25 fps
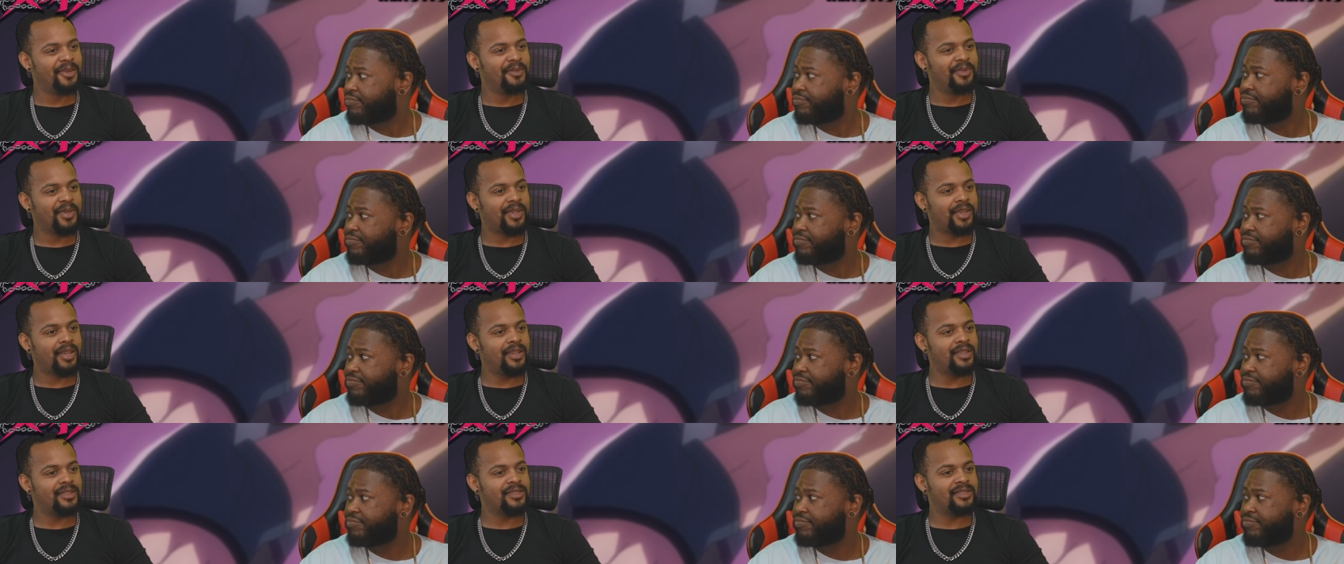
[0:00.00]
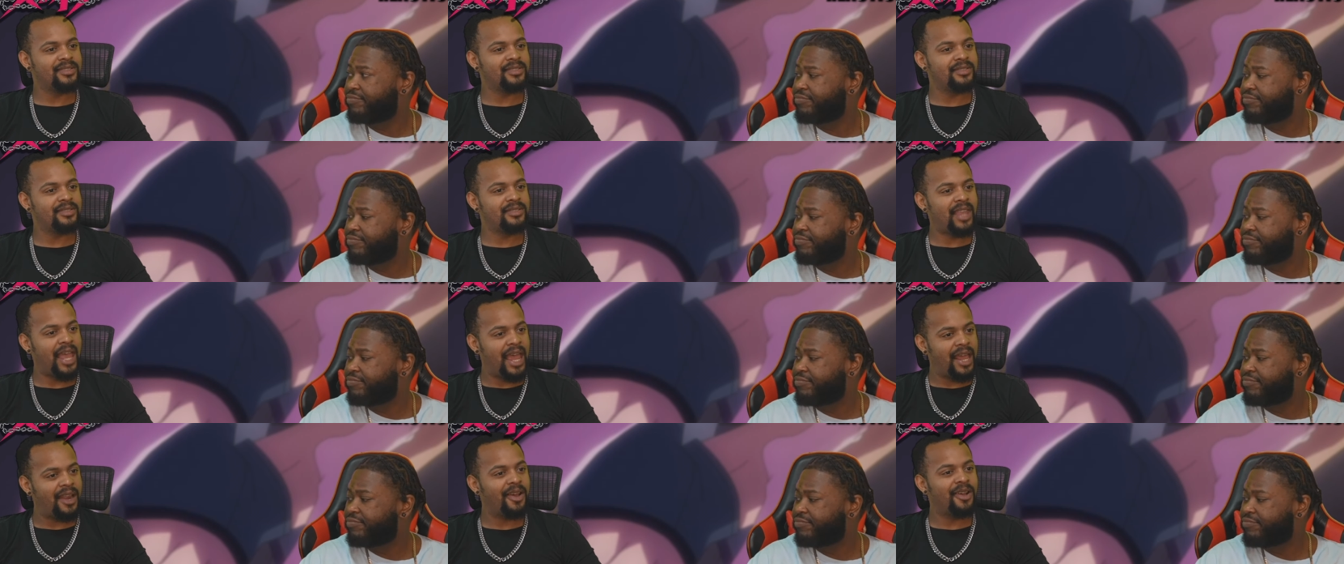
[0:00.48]

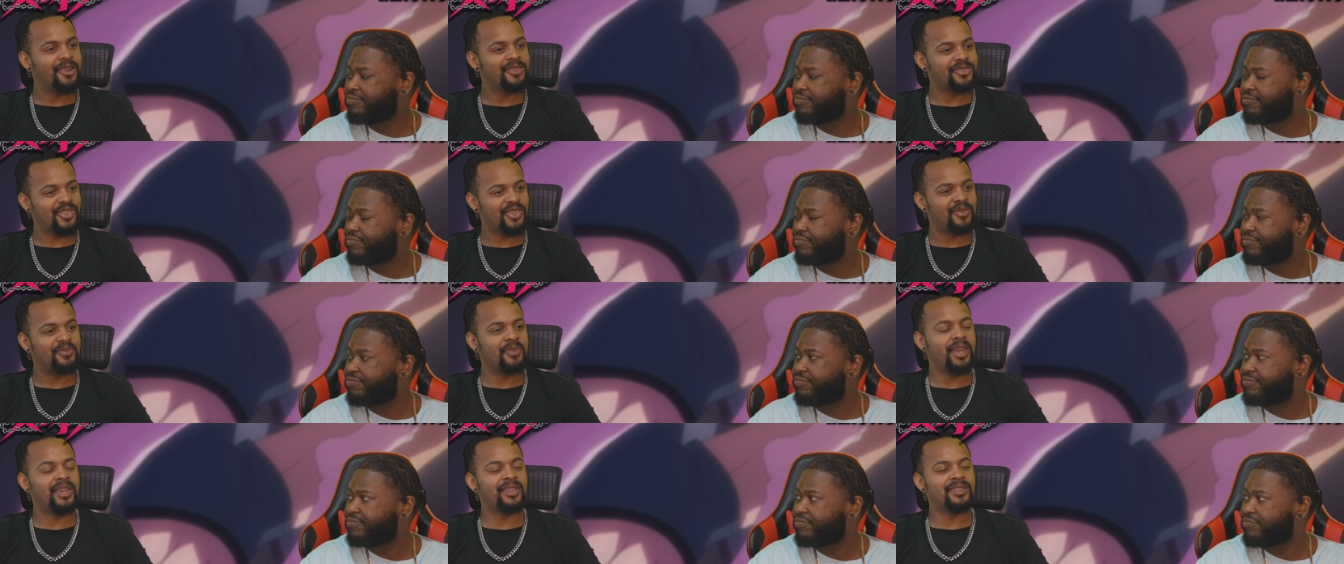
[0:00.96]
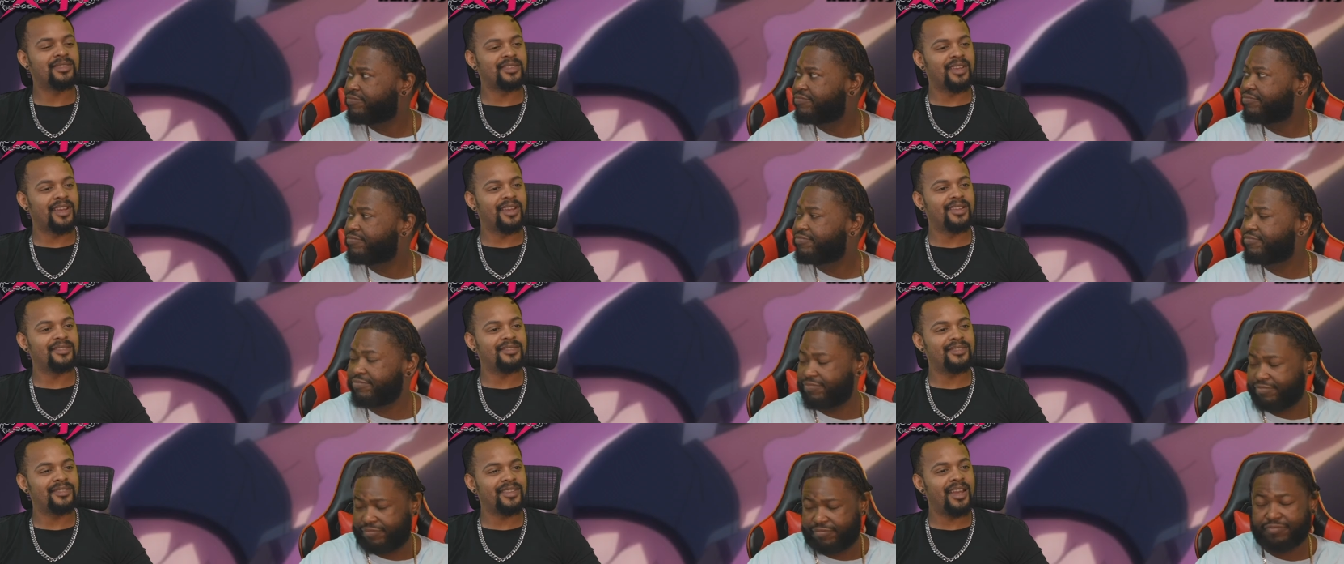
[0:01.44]
Speaker 1: Because that also makes
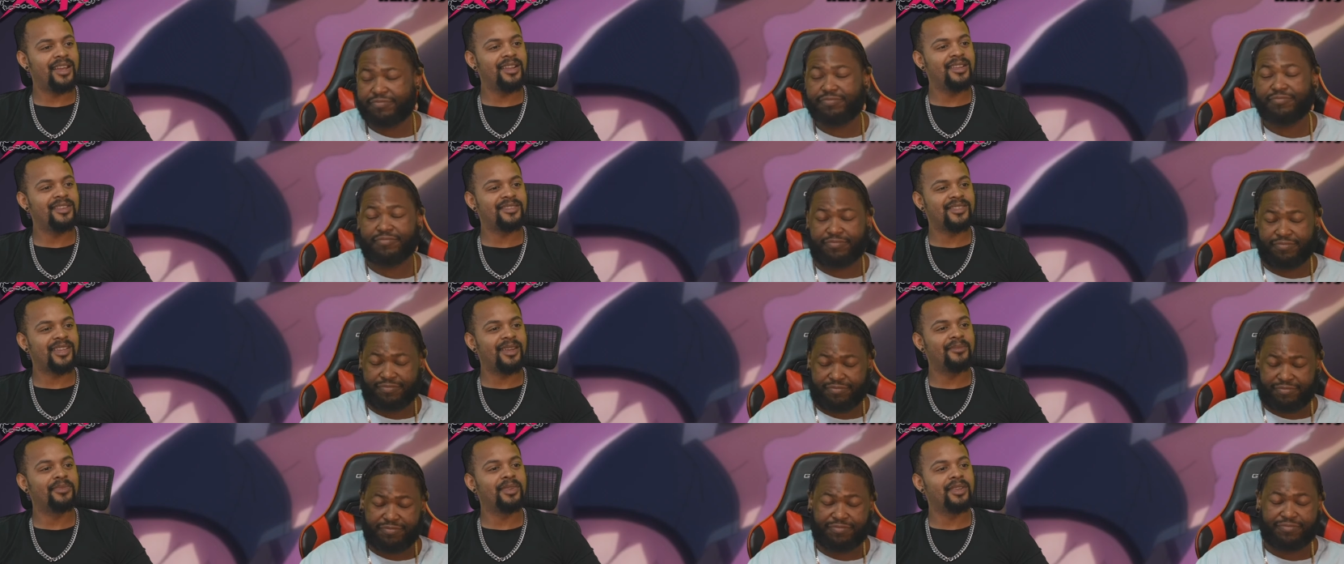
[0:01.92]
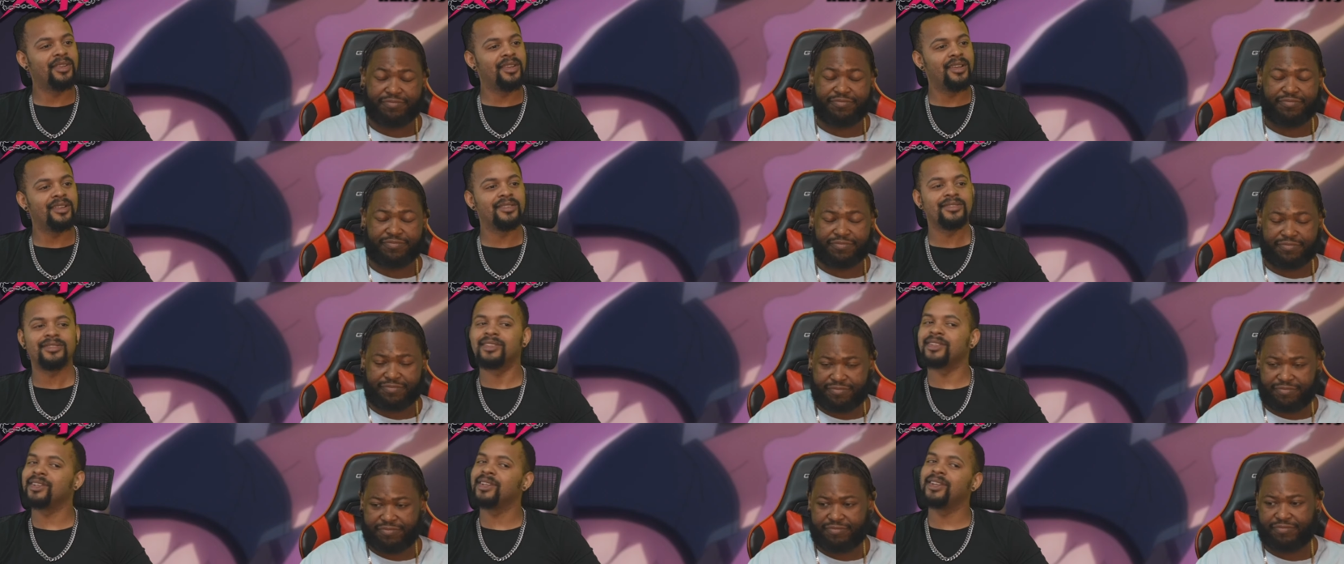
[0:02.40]
sense. That is something
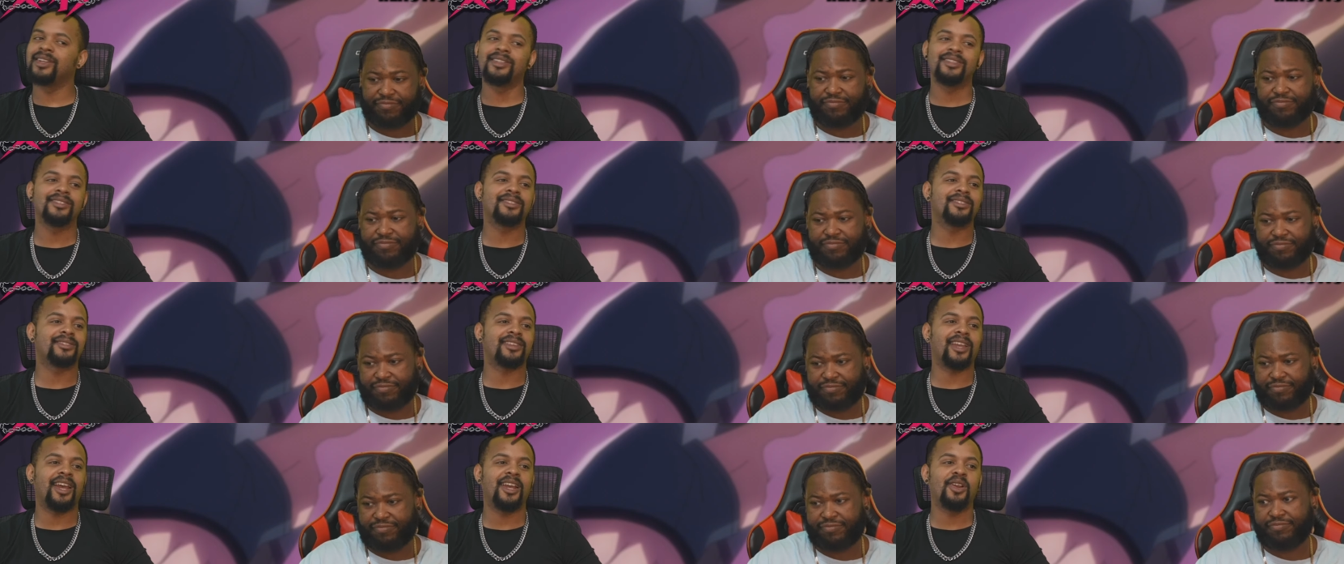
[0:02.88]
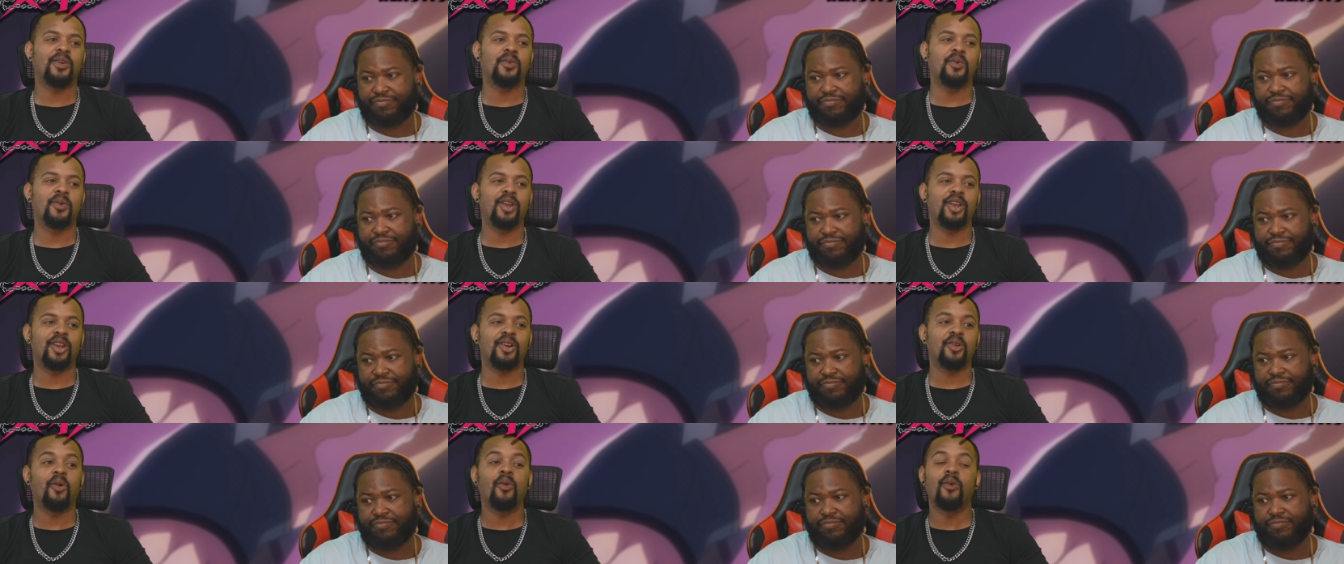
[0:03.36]
else. Like, yeah, this is kind of
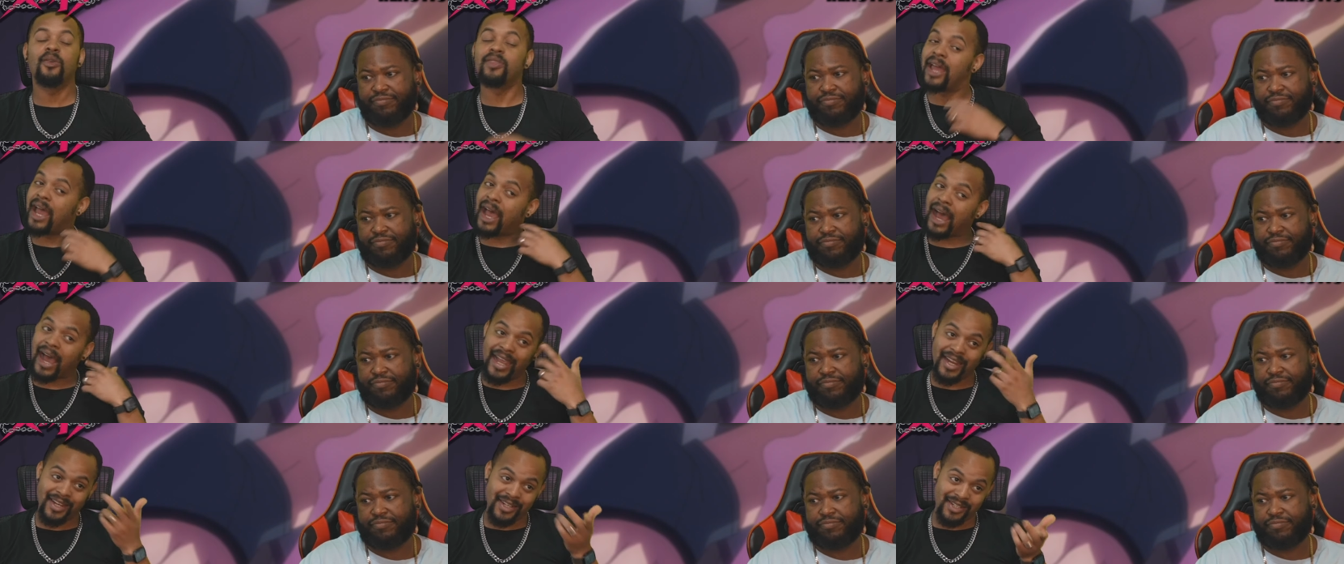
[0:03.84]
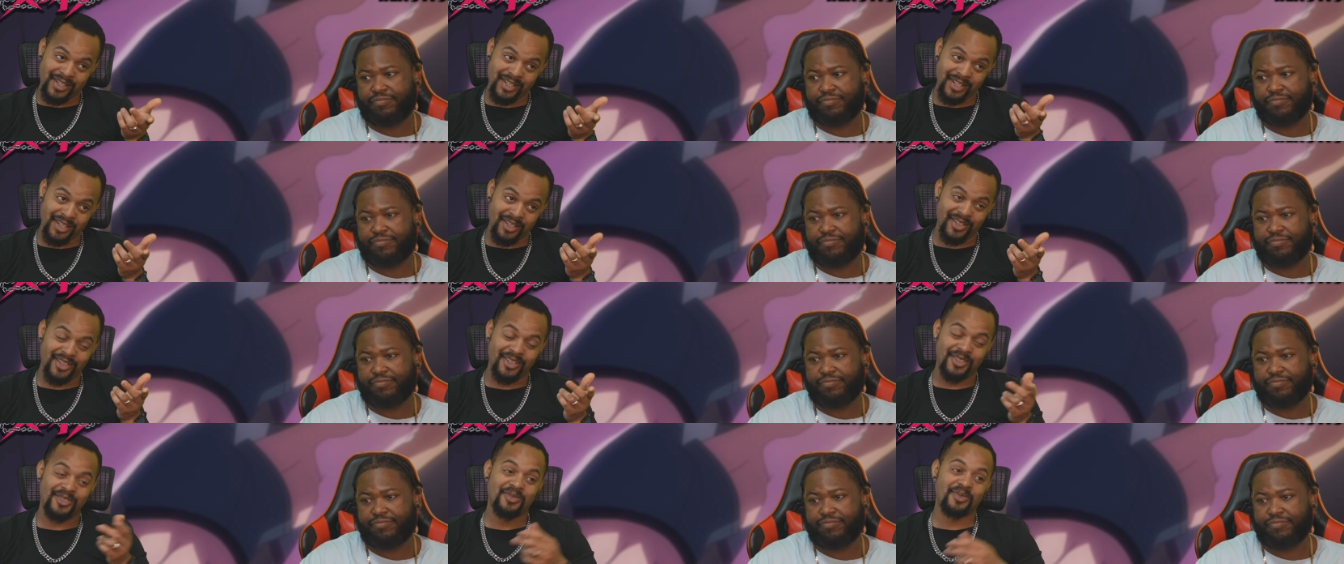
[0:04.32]
weird, or that
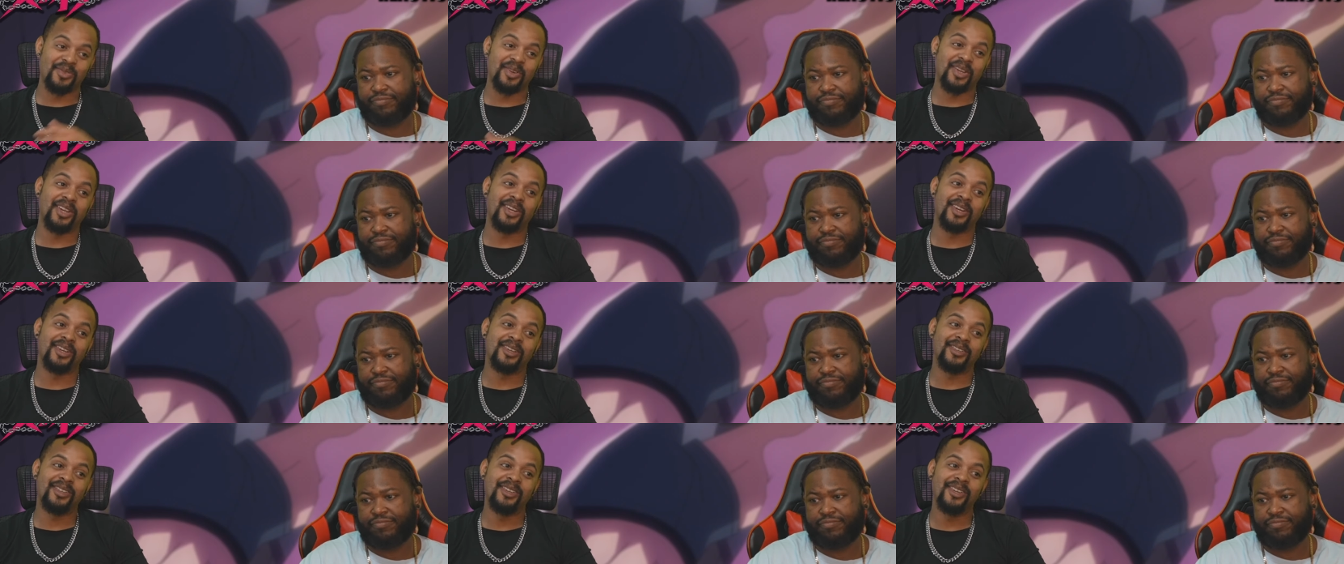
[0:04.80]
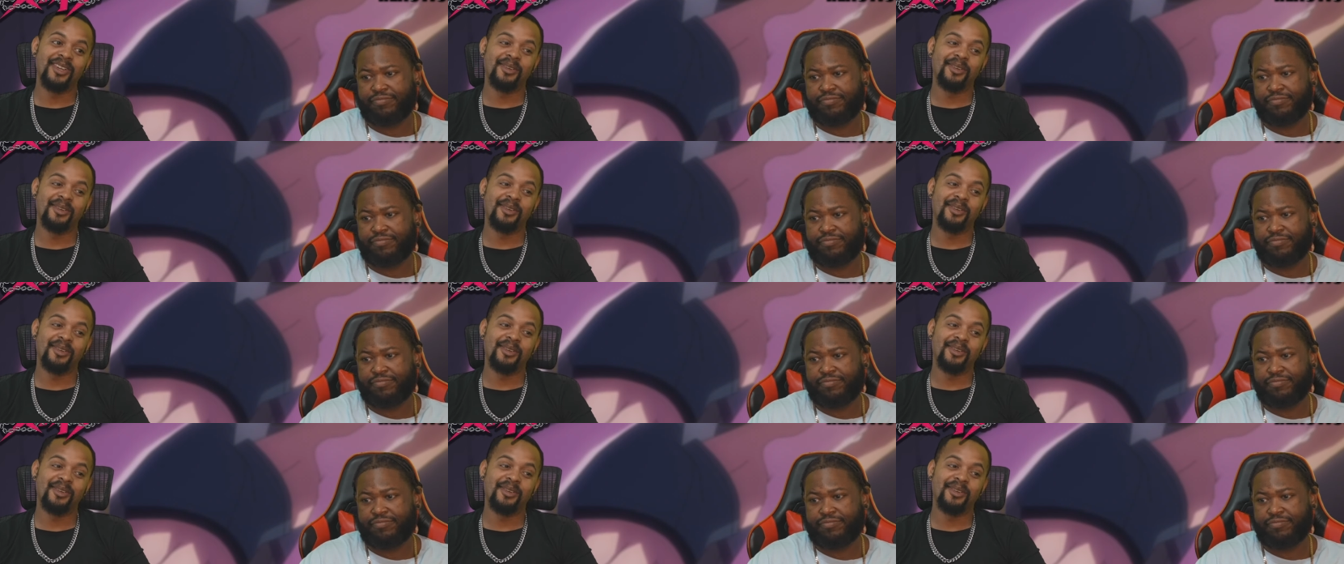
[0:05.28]
idea is weird.